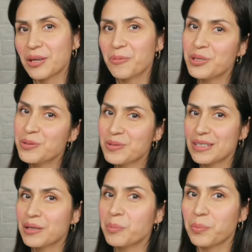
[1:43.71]
when
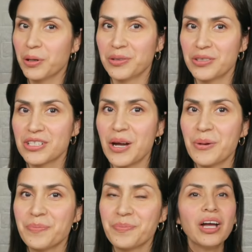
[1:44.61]
using builder
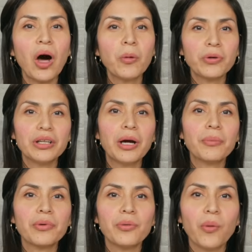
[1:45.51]
gel. Culprit
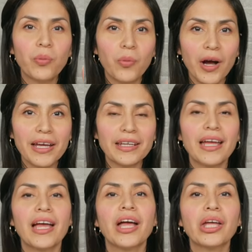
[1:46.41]
number 1,
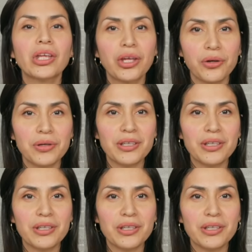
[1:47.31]
curing